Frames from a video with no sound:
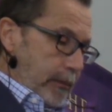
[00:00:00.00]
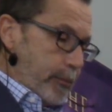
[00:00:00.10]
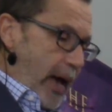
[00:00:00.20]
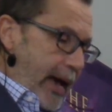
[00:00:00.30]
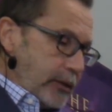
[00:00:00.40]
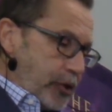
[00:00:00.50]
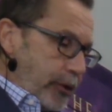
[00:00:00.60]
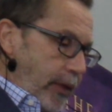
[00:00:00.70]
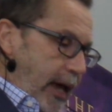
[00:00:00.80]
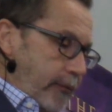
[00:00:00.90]
Back
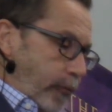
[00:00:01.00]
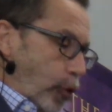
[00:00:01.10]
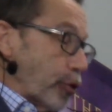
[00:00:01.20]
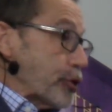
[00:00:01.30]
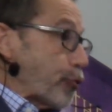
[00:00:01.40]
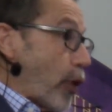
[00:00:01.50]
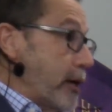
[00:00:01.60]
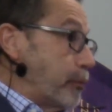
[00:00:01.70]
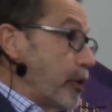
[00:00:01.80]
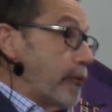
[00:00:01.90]
to that verse
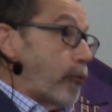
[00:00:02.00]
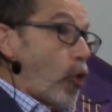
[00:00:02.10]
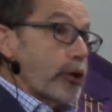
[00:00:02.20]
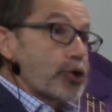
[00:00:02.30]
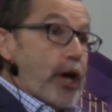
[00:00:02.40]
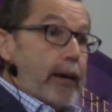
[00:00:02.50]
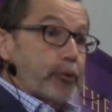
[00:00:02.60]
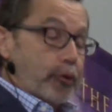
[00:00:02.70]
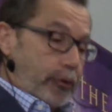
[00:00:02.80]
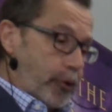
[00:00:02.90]
right before
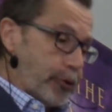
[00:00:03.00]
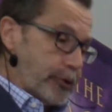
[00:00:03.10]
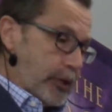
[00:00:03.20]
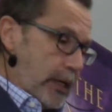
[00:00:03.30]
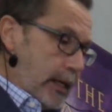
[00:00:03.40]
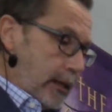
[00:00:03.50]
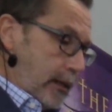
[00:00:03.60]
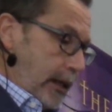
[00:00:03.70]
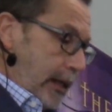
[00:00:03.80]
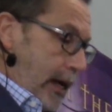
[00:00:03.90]
chapter
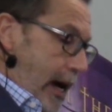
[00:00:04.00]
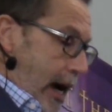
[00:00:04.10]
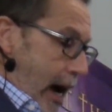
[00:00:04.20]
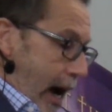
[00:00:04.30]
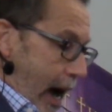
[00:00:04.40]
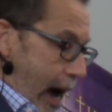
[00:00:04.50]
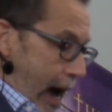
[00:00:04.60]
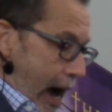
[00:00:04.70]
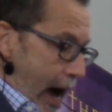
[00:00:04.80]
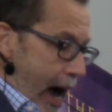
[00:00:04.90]
13.
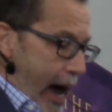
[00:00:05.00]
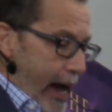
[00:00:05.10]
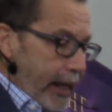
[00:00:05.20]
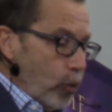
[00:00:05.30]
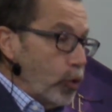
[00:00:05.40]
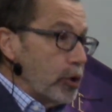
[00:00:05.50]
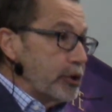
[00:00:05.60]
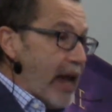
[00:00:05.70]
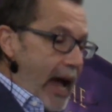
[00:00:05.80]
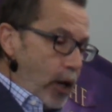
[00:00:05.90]
I
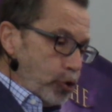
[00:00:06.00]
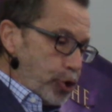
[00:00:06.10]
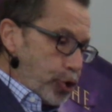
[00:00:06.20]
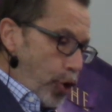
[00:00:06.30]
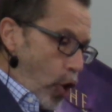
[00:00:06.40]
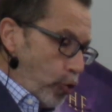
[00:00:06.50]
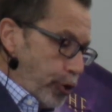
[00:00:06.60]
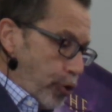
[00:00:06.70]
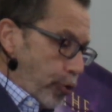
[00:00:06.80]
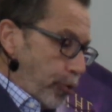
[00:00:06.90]
will now
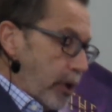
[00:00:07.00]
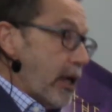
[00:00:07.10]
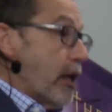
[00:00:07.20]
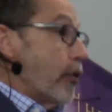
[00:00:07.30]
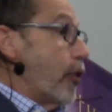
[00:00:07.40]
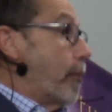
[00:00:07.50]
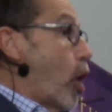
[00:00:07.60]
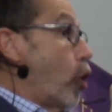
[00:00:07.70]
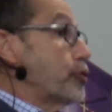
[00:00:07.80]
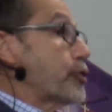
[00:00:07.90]
show you the
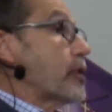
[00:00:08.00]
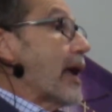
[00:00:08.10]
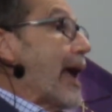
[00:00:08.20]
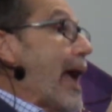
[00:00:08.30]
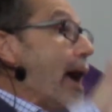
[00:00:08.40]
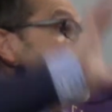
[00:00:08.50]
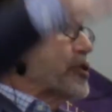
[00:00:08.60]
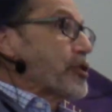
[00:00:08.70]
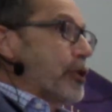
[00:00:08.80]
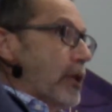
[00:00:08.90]
most
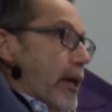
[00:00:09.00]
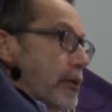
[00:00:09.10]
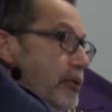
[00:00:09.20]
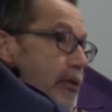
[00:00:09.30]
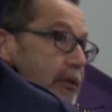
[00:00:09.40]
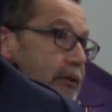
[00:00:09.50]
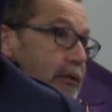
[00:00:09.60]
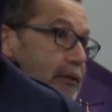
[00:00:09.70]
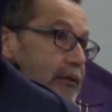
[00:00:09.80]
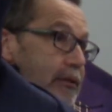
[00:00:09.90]
excellent,
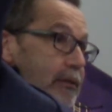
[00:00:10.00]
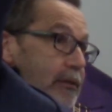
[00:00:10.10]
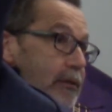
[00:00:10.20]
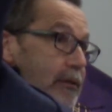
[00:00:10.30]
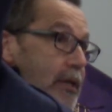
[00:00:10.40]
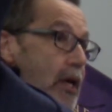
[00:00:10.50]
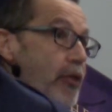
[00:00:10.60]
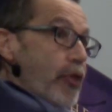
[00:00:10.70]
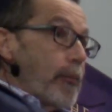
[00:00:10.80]
the